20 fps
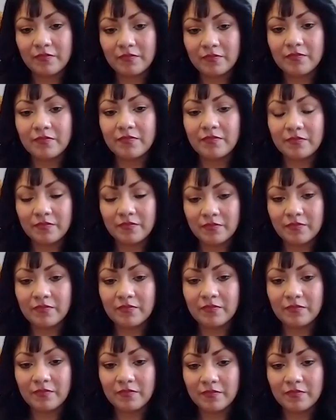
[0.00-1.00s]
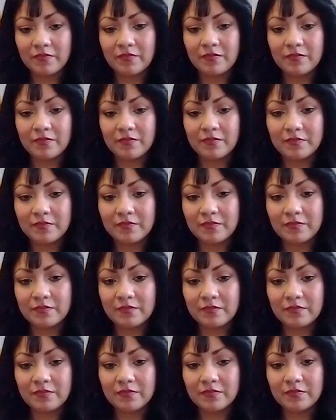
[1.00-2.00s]

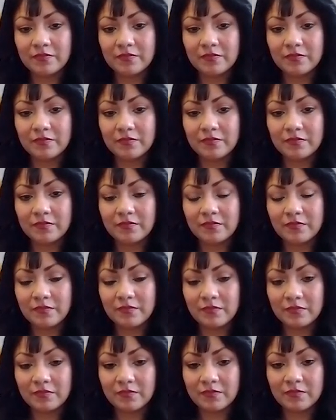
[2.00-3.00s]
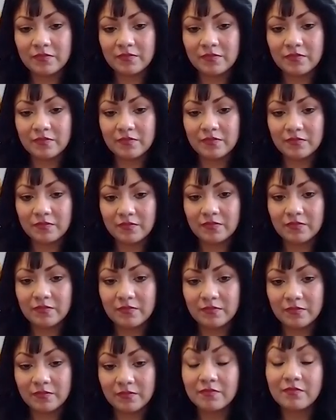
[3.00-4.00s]

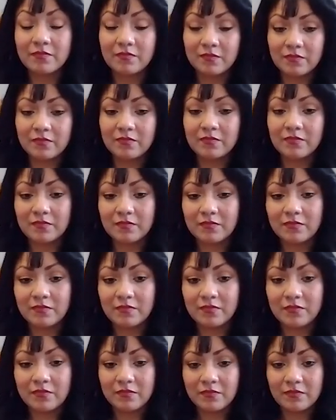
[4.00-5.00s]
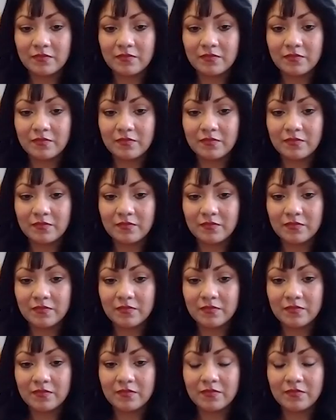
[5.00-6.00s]

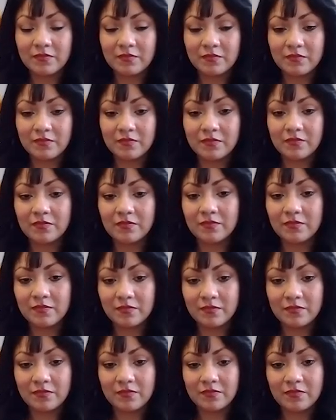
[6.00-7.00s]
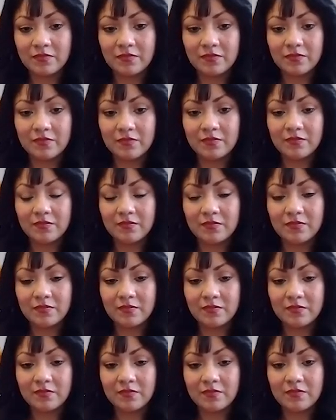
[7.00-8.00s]

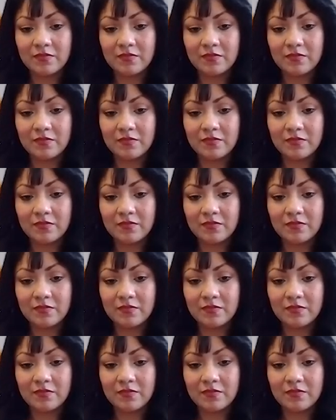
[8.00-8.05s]
No words are spoken by the person on screen.